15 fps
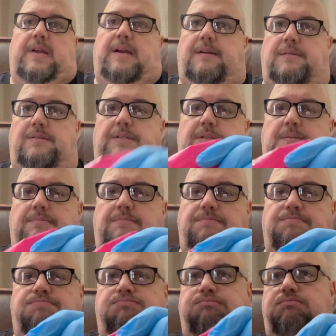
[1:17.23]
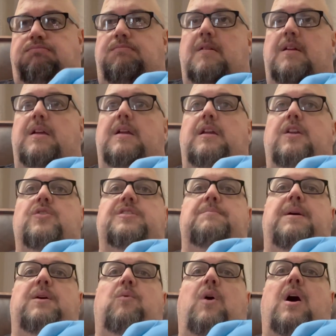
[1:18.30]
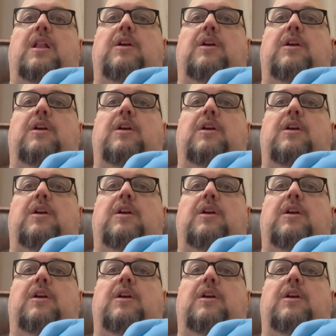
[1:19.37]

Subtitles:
Just using my Wally